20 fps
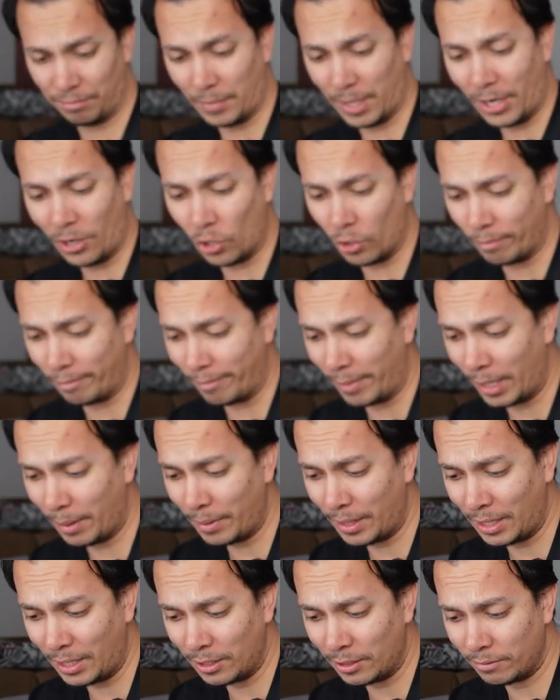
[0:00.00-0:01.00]
I don't know,
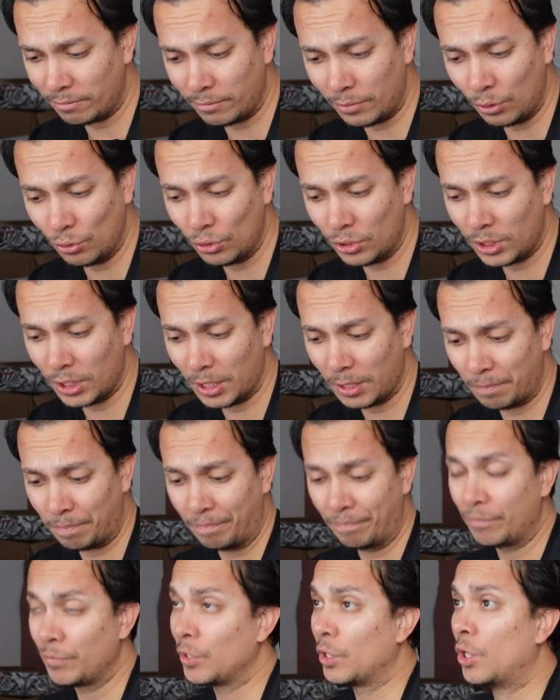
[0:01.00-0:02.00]
maybe he used it
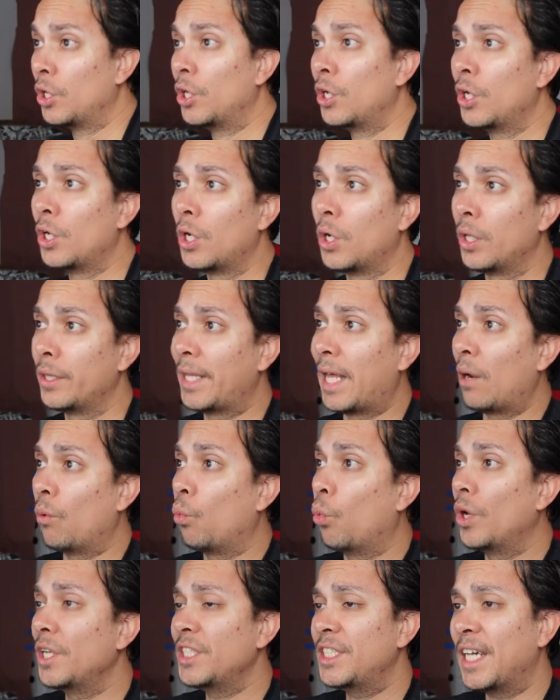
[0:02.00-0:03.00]
that
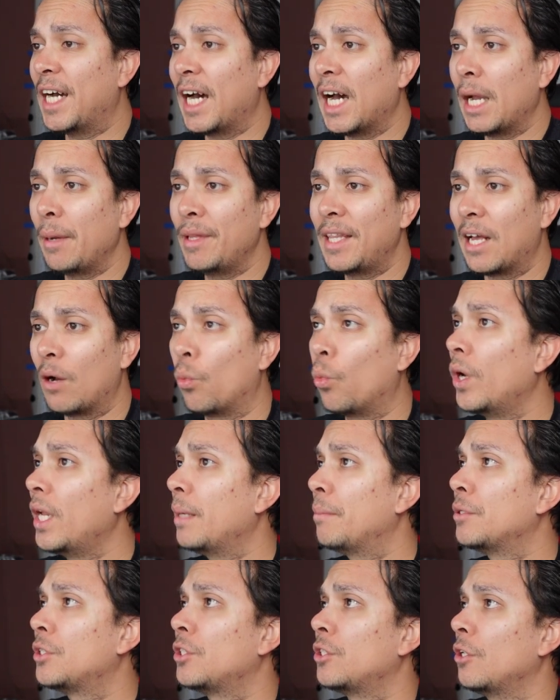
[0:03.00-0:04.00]
one time in that one
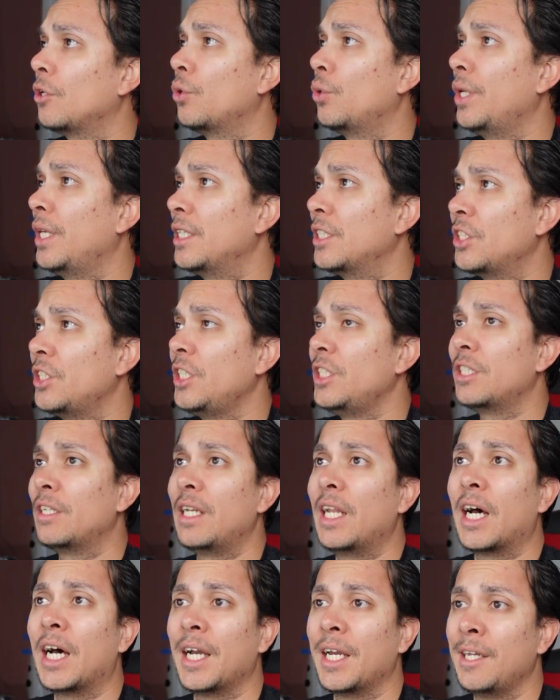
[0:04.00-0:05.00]
episode in
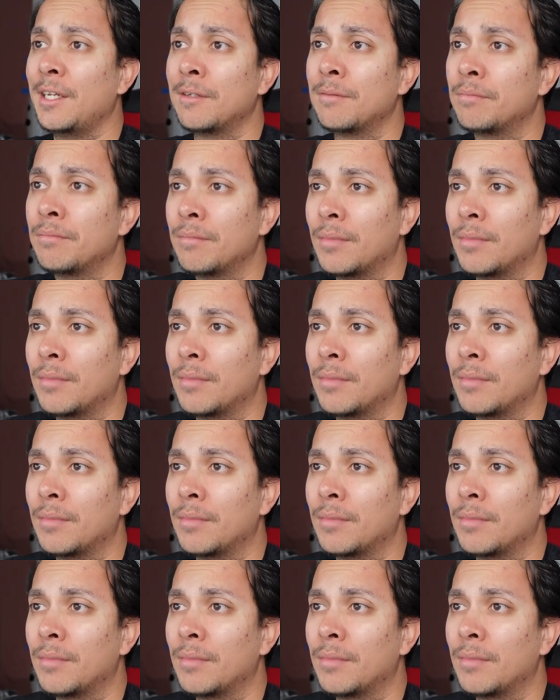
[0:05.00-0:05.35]
season nine.